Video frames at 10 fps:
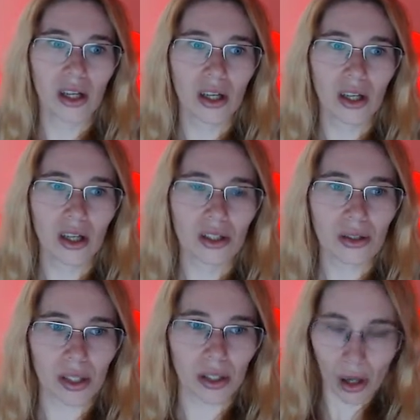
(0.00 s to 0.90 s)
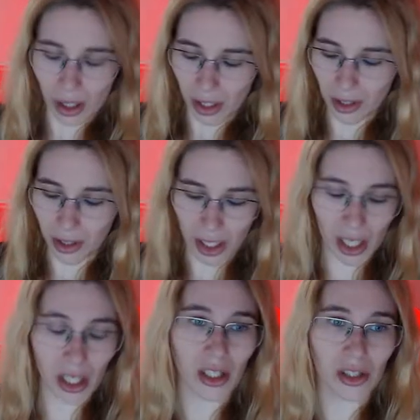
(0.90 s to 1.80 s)
So in order to
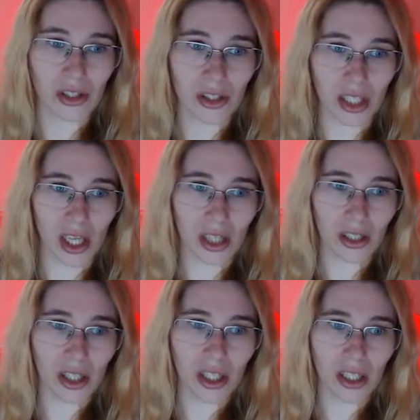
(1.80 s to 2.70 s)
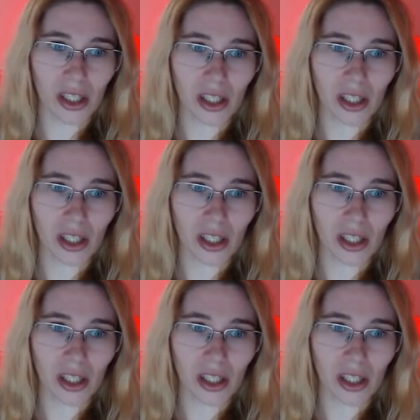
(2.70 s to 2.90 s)
change the color here,